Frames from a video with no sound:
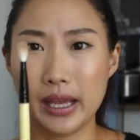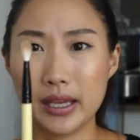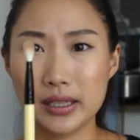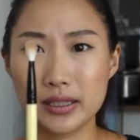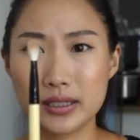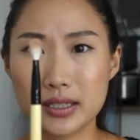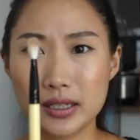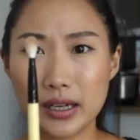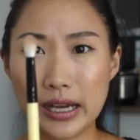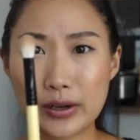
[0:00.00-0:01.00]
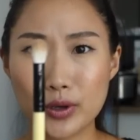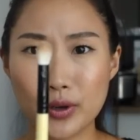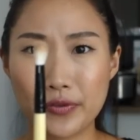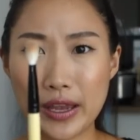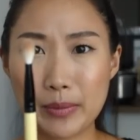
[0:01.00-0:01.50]
and I don't
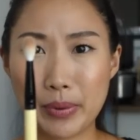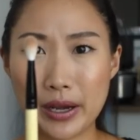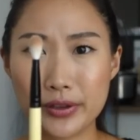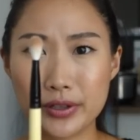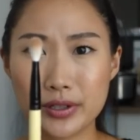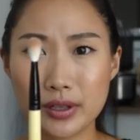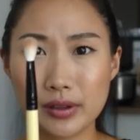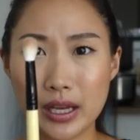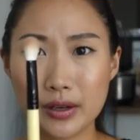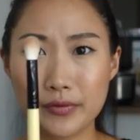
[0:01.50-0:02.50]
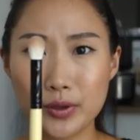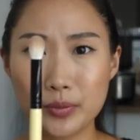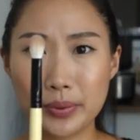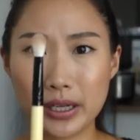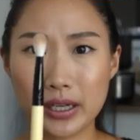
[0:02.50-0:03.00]
know if that bothers a lot of
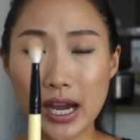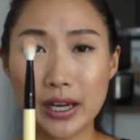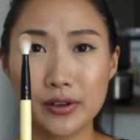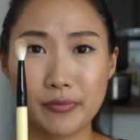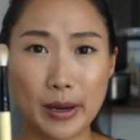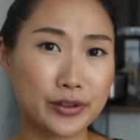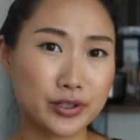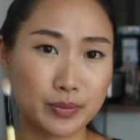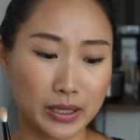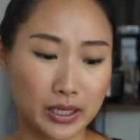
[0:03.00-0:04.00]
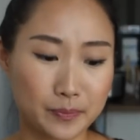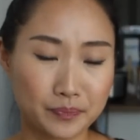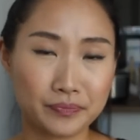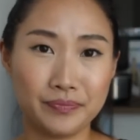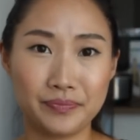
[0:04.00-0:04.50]
you, but it kind of bothers me.
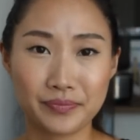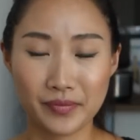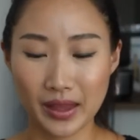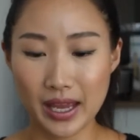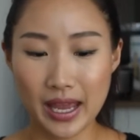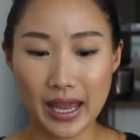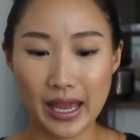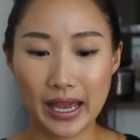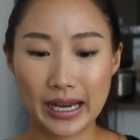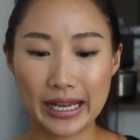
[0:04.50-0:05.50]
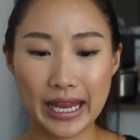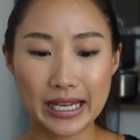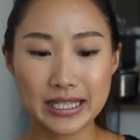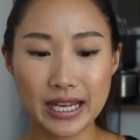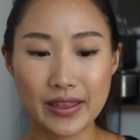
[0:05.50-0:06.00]
And I
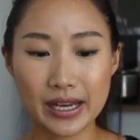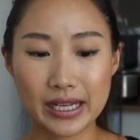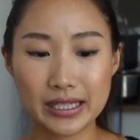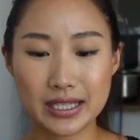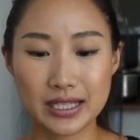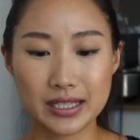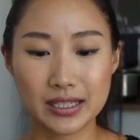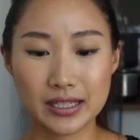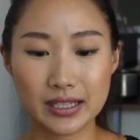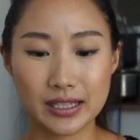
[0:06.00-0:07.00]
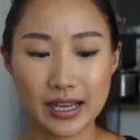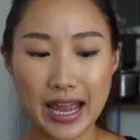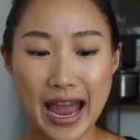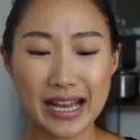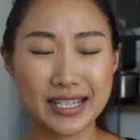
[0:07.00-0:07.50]
can't say that it's
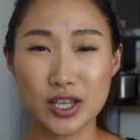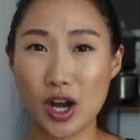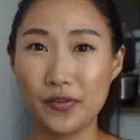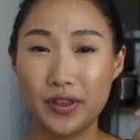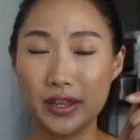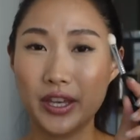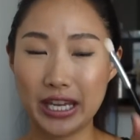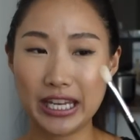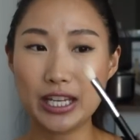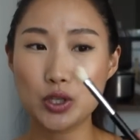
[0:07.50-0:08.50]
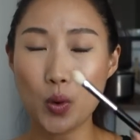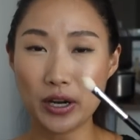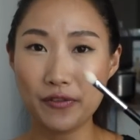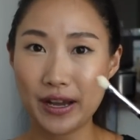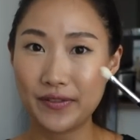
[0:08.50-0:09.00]
as soft. The
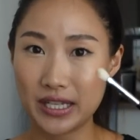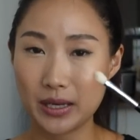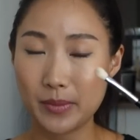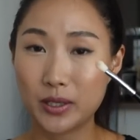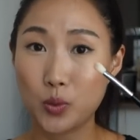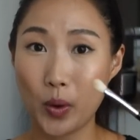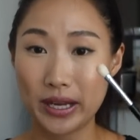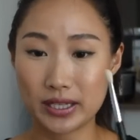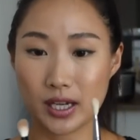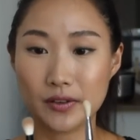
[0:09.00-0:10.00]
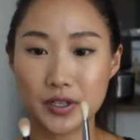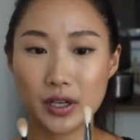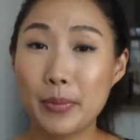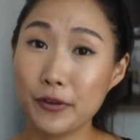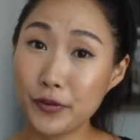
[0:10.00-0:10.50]
E25 Sigma is way softer, but